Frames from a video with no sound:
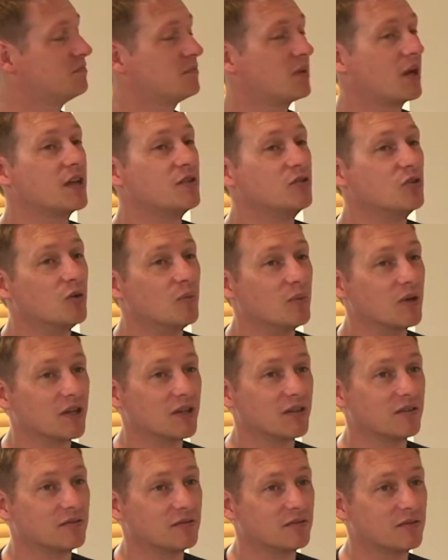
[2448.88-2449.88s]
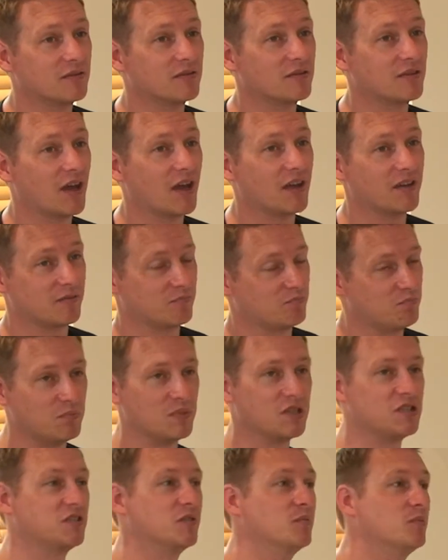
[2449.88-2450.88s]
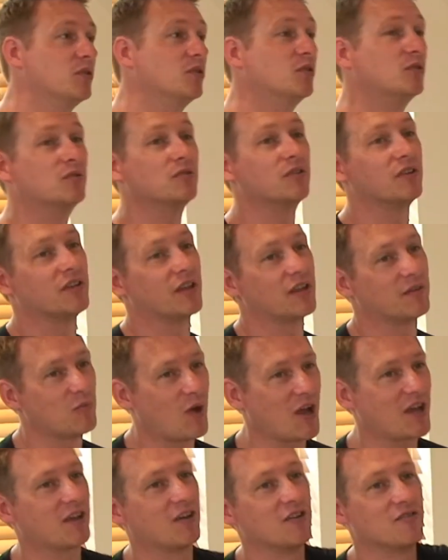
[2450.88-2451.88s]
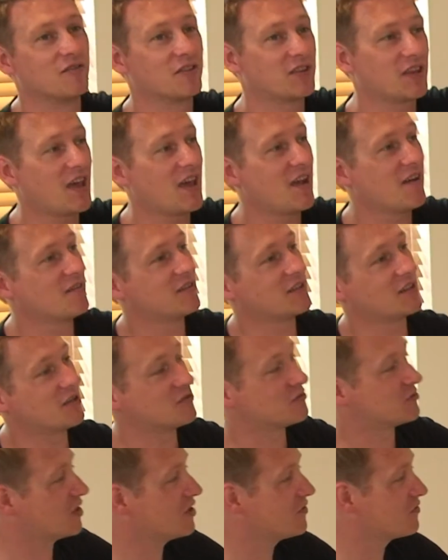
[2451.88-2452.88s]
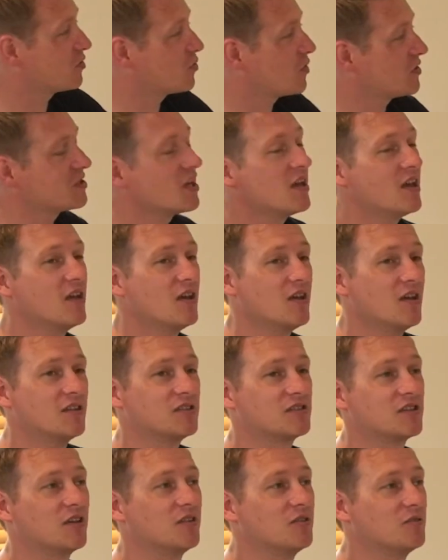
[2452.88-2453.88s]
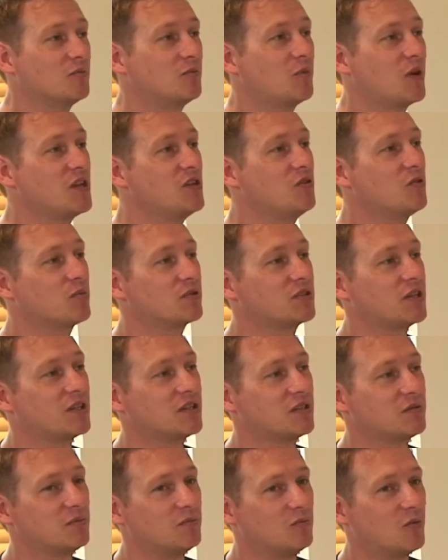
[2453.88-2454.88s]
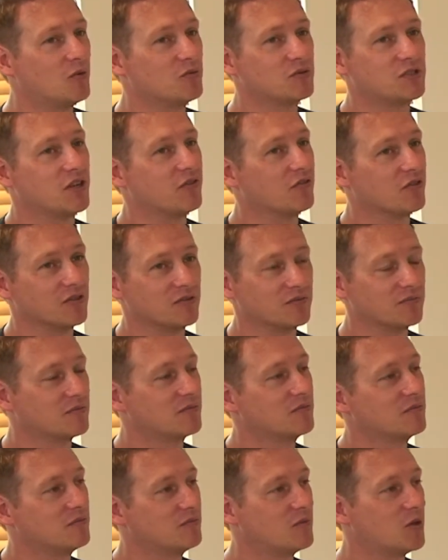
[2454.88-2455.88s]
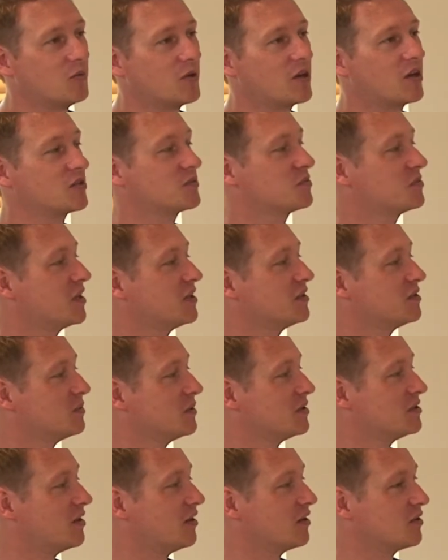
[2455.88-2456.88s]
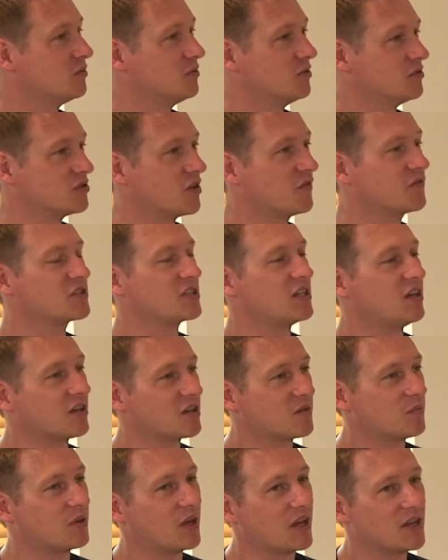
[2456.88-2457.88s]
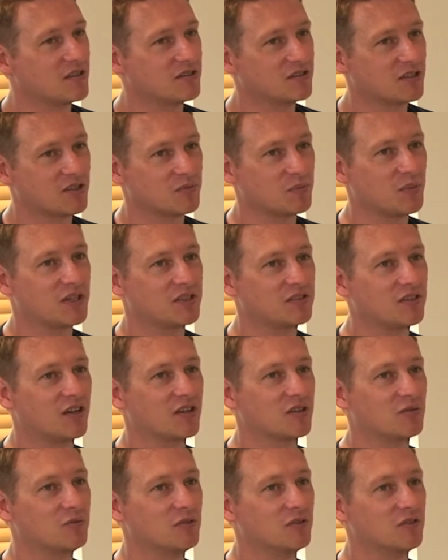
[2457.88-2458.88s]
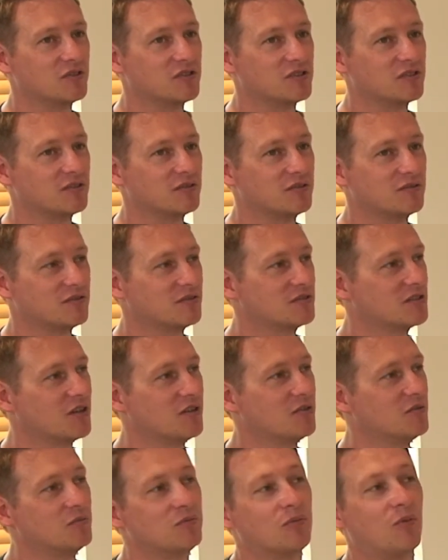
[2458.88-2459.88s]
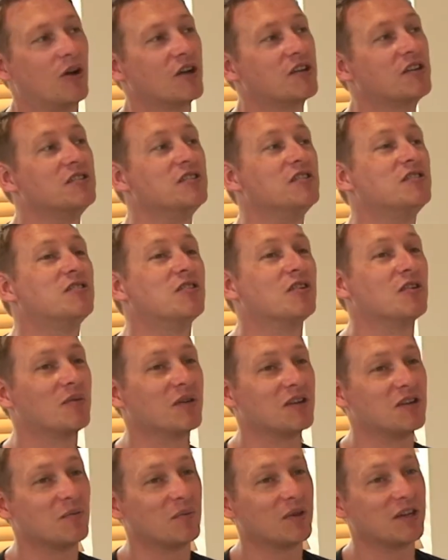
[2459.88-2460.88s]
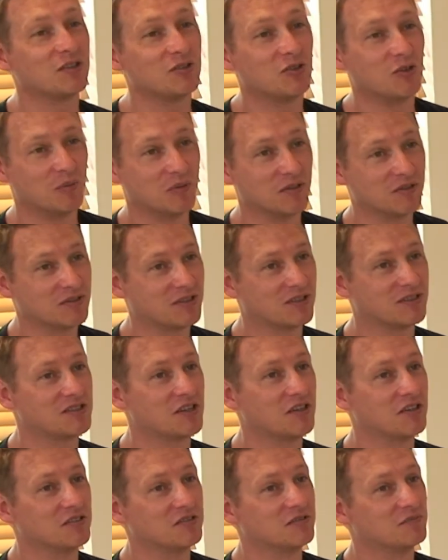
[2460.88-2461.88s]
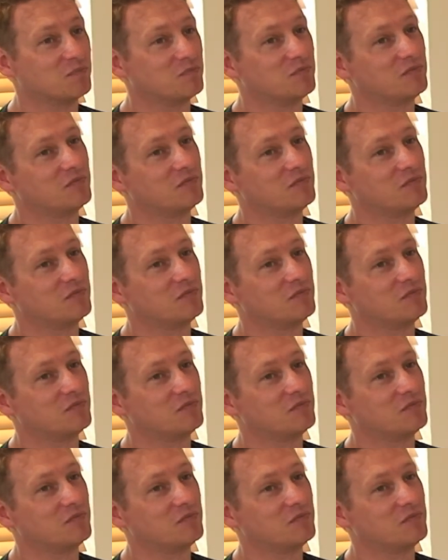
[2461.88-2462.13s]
play normally, and miss the ball, and they whack it over there, and it goes all over the place. So when you were pretending, what was different? Well, when I was pretending to be Tiger Woods, obviously I could play because I was being Tiger Woods. So why couldn't you do it when you're being normal? So